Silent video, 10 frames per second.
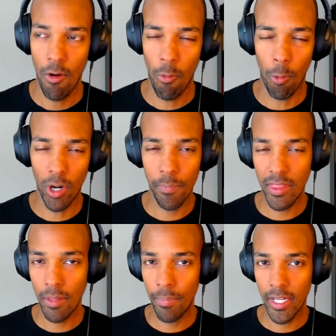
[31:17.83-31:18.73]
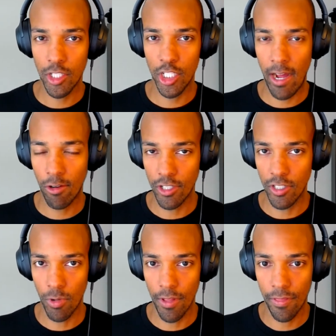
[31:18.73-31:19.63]
What have been the biggest
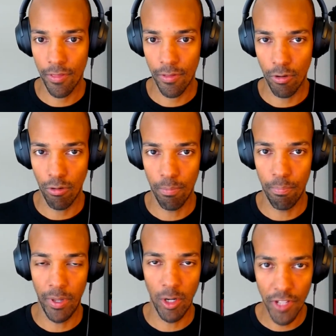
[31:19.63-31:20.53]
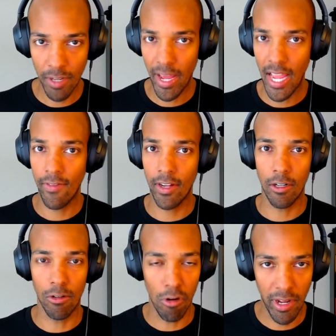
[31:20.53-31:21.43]
challenges with building Maven,
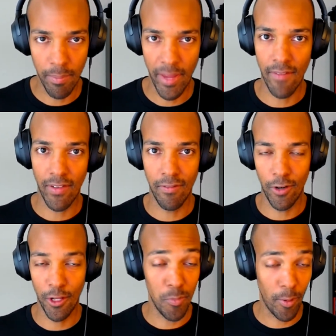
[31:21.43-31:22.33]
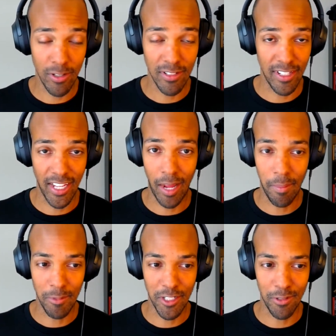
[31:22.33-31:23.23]
growing Maven for you personally?
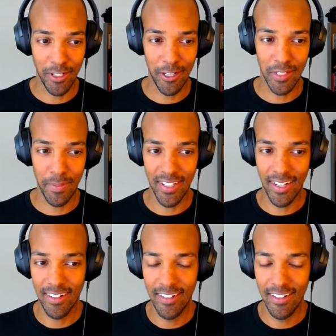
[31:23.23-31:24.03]
I'm just really curious about that.